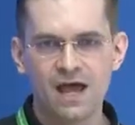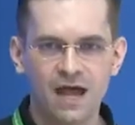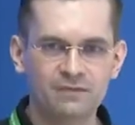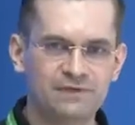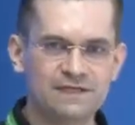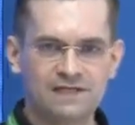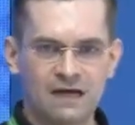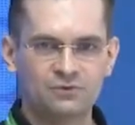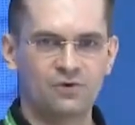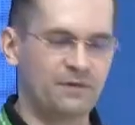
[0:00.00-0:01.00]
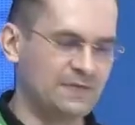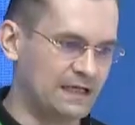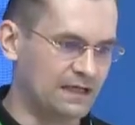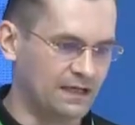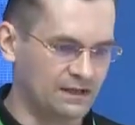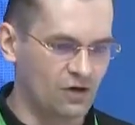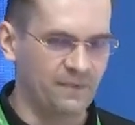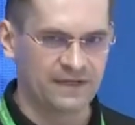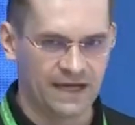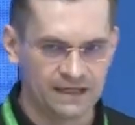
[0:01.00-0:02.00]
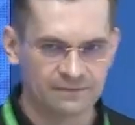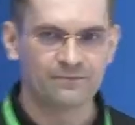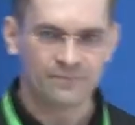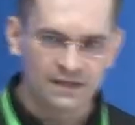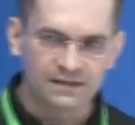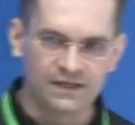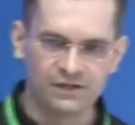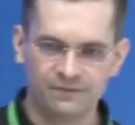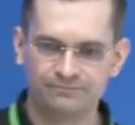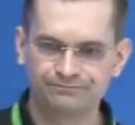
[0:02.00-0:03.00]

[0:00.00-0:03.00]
And please come to our meeting in Copenhagen. Thank you.